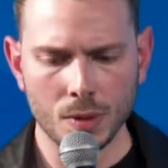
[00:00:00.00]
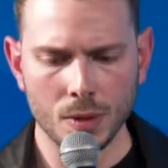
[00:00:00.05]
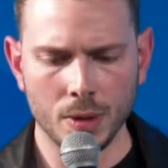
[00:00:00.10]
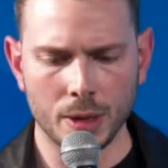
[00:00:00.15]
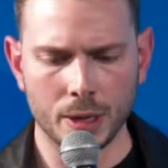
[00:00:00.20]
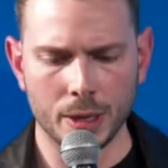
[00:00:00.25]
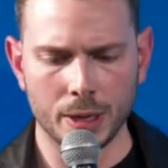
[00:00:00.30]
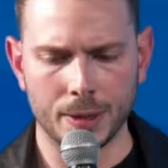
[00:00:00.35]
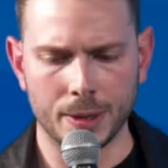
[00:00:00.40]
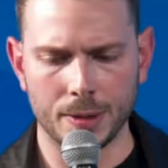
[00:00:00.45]

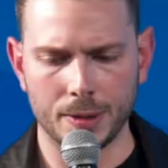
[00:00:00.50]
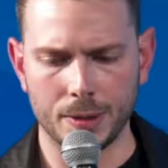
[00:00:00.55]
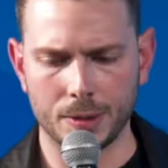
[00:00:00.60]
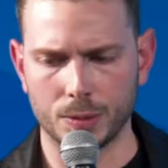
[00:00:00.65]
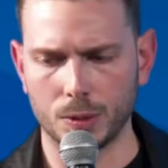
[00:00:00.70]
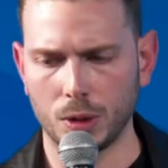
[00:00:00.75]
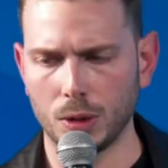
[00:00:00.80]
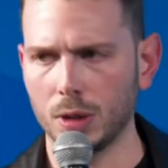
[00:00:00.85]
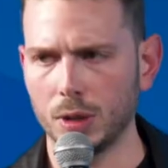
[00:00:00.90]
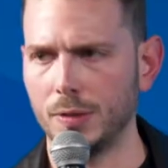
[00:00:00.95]
uh, the
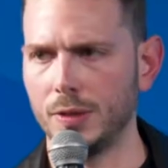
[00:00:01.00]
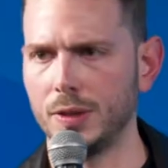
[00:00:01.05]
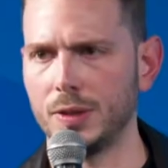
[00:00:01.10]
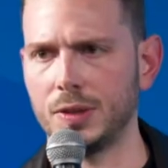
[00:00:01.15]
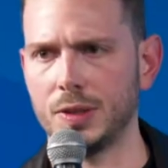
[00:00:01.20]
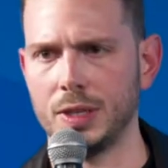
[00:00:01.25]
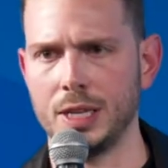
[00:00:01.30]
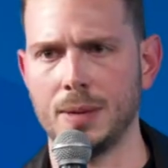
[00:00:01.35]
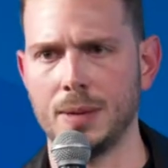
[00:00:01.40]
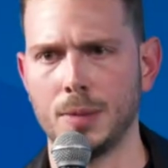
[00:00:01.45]
role of the
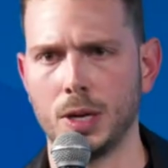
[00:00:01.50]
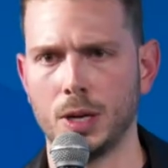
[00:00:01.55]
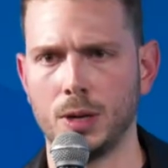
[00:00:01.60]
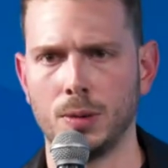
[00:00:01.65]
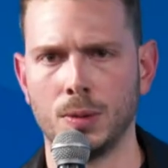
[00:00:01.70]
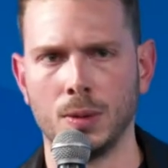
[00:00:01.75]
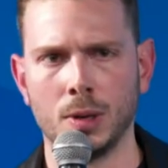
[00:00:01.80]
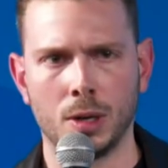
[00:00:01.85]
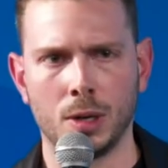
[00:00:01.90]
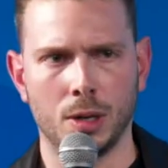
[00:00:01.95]
C M
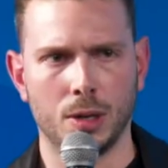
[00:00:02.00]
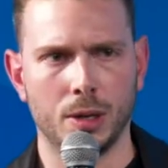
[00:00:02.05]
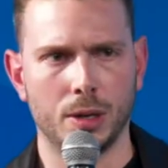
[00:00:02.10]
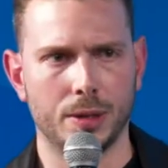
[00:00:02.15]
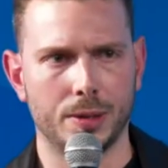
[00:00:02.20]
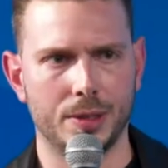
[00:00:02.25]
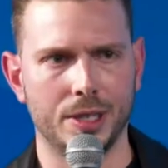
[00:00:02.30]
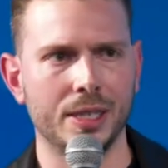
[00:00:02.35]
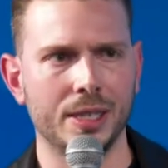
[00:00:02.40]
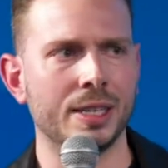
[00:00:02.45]
O
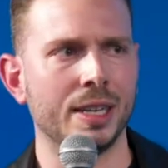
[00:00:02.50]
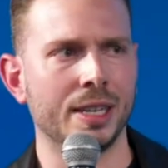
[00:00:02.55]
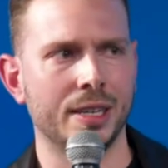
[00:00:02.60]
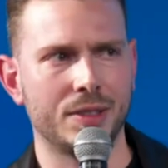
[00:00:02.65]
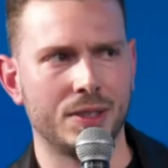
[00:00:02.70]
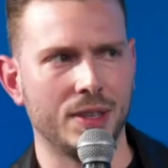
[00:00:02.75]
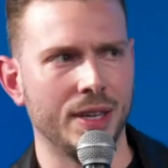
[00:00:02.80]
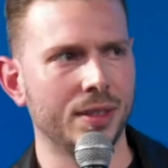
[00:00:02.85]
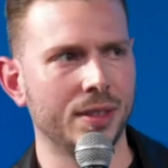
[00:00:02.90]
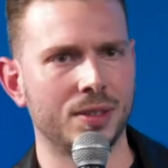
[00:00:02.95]
didn't
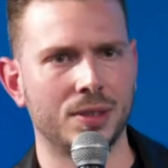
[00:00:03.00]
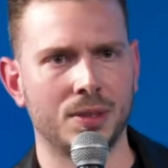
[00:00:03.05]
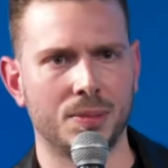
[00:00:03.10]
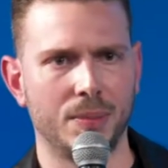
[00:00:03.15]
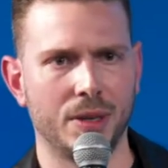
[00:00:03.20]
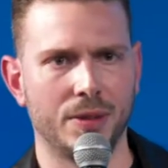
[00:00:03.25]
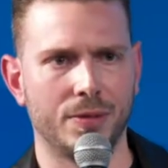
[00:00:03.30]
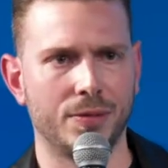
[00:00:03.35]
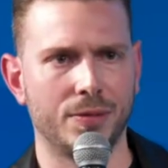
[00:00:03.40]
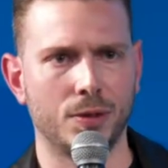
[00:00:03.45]
exist
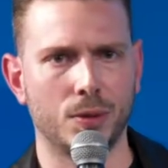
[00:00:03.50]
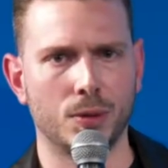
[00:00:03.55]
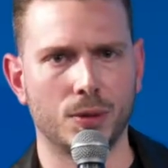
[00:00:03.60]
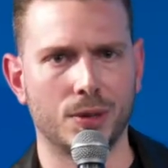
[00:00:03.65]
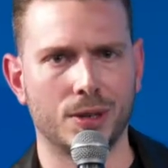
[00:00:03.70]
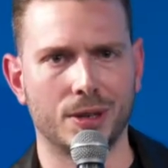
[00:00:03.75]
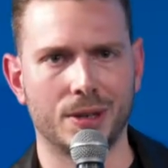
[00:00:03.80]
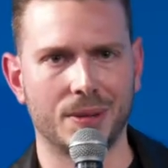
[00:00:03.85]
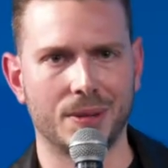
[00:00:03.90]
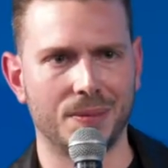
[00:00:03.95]

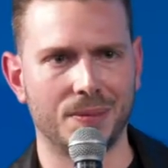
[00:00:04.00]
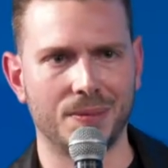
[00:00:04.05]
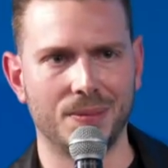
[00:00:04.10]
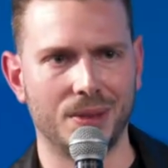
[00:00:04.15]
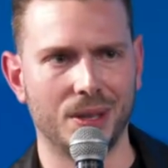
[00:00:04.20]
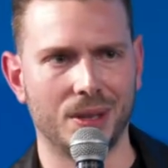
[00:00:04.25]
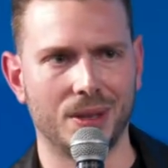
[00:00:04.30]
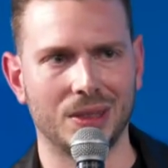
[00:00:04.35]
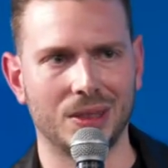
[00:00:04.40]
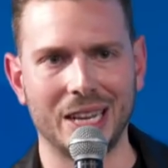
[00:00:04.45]
before
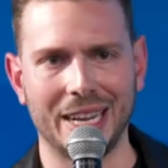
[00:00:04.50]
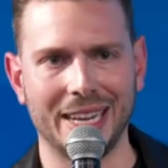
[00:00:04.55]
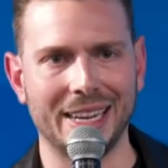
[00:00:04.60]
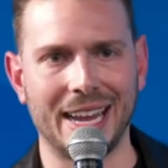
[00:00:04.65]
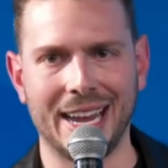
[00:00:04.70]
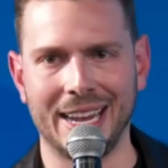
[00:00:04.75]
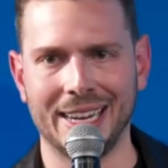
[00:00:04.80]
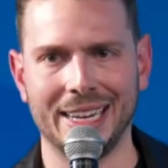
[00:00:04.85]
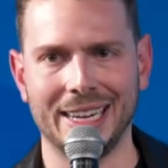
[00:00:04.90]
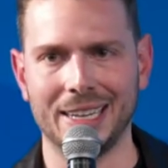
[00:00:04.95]
the late
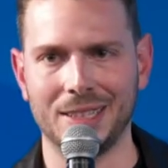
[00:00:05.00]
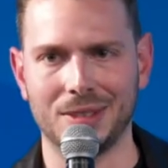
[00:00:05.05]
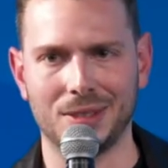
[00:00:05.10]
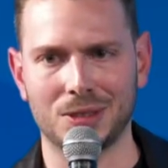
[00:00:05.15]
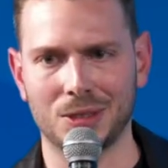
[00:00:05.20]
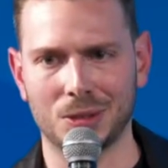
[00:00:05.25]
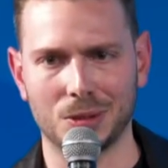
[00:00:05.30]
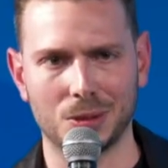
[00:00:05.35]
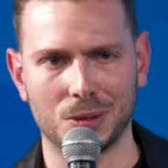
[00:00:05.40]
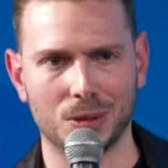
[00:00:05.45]

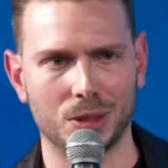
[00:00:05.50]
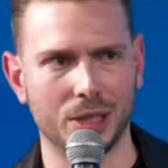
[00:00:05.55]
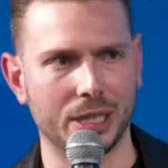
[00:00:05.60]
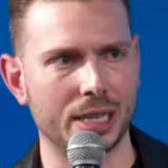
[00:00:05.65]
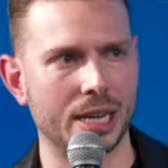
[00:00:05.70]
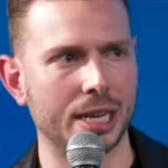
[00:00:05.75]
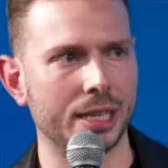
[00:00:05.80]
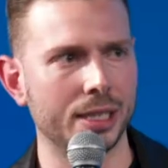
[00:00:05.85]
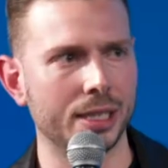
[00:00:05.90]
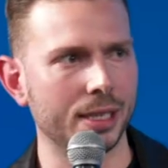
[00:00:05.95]
eighties, early
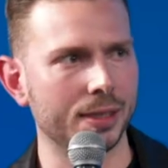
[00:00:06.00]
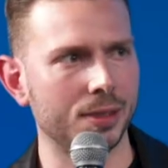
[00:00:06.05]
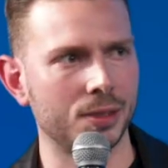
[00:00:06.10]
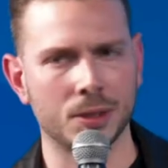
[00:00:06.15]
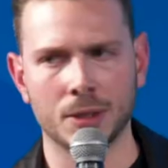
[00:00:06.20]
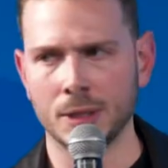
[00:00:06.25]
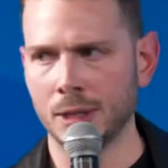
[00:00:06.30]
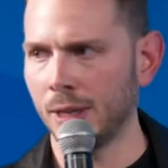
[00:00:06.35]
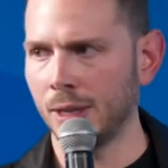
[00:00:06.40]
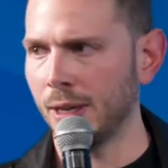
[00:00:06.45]
nineties,
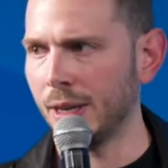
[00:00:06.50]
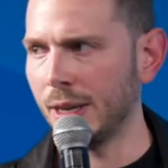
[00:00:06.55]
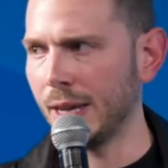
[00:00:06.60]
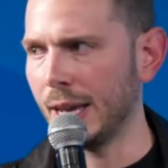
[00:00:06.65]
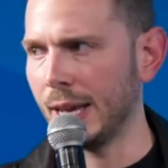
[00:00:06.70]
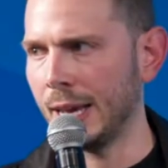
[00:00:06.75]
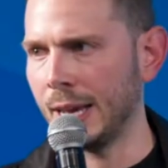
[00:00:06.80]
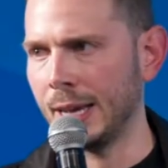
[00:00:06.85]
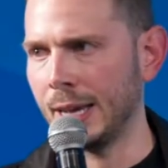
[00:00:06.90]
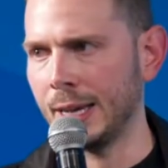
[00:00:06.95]

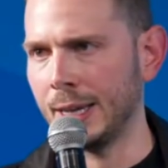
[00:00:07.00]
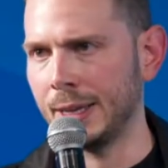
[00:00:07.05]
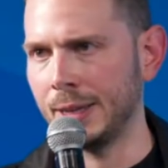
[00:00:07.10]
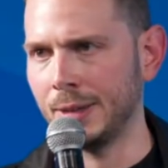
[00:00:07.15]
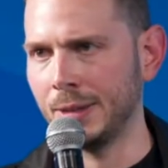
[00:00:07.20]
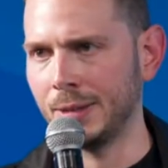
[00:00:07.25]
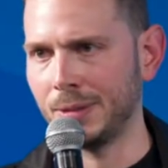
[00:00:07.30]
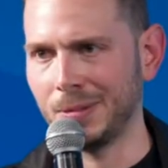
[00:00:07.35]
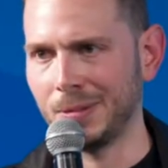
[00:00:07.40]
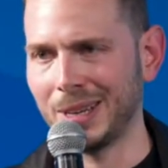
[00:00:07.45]

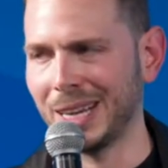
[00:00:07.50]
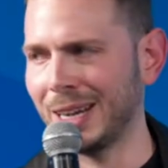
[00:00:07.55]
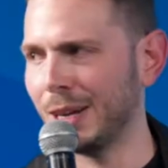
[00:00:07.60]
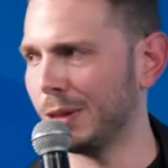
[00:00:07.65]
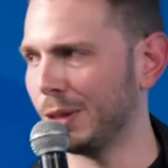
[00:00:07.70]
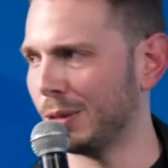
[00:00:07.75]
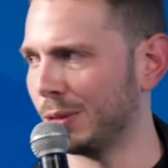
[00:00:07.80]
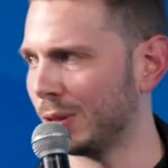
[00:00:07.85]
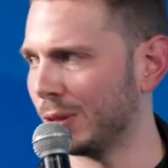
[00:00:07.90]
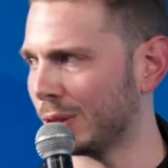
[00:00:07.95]
And now
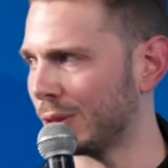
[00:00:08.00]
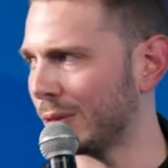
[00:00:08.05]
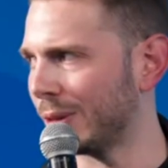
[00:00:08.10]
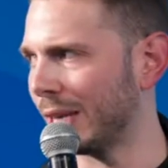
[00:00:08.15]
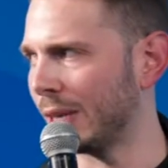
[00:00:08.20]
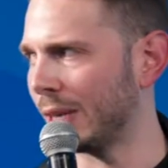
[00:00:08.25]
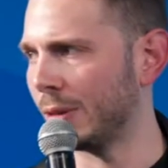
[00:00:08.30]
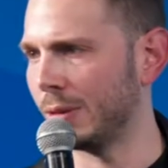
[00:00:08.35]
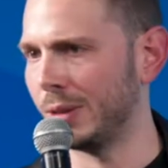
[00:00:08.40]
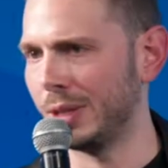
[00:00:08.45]
you look
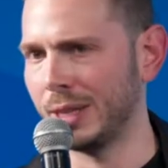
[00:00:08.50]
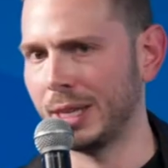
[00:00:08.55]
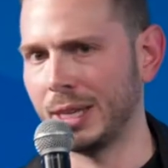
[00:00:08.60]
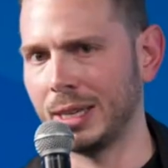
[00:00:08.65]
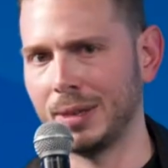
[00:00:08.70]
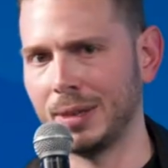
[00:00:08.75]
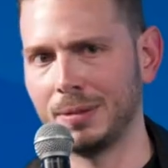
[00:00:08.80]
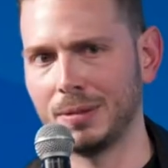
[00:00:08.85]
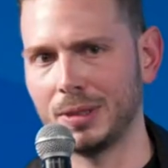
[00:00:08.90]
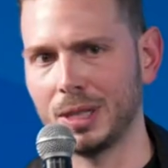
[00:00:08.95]
around
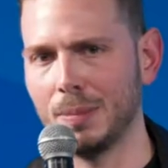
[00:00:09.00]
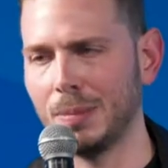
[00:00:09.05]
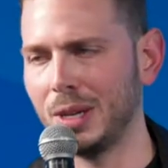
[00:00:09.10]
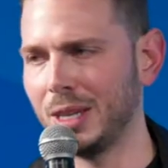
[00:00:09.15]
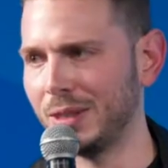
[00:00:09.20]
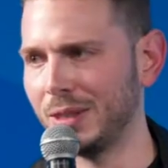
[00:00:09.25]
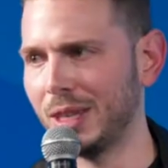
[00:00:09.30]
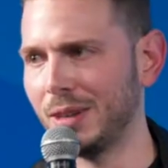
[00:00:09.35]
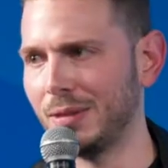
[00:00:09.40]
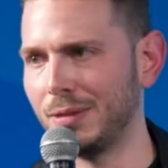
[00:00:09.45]
and
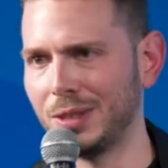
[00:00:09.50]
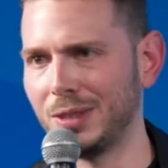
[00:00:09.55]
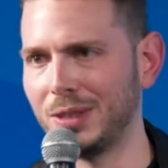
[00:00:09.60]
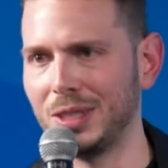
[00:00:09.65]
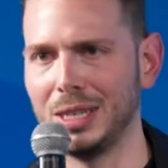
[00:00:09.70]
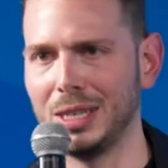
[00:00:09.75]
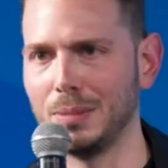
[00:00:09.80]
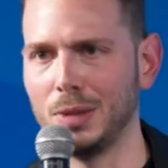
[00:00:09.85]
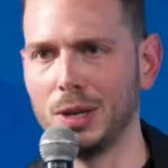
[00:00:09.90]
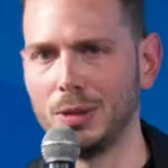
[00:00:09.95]
companies have a
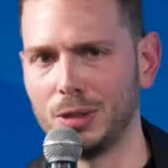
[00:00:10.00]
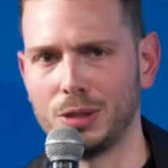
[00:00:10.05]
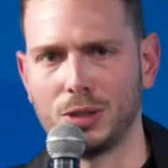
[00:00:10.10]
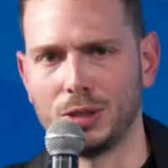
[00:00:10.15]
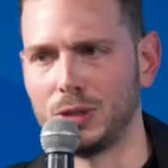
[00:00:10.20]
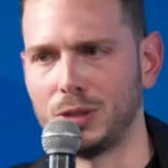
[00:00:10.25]
C M O. It's just